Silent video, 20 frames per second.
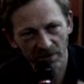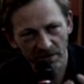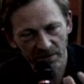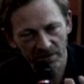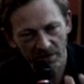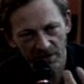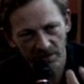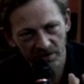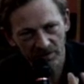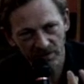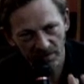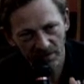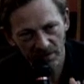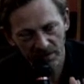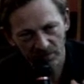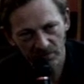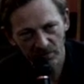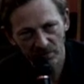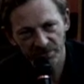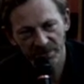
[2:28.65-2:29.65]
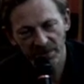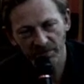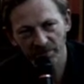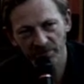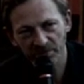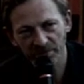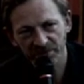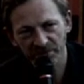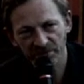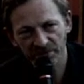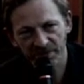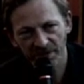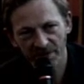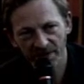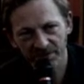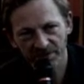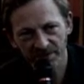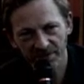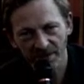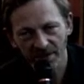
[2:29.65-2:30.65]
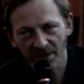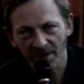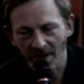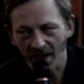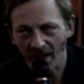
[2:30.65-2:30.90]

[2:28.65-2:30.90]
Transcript: in contemporary society.